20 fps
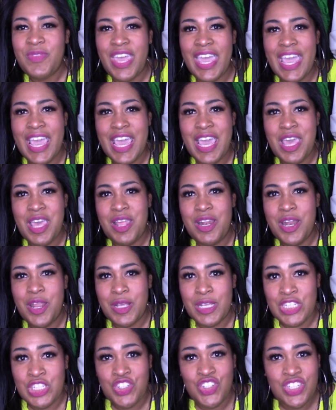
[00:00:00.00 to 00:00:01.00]
and
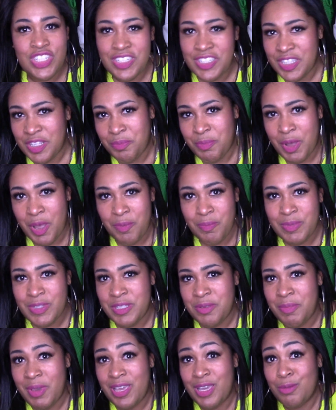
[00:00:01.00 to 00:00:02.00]
zhuzh them up
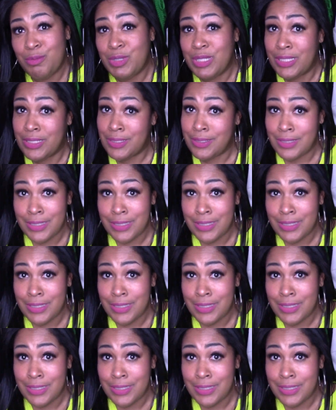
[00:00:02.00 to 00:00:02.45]
to make them look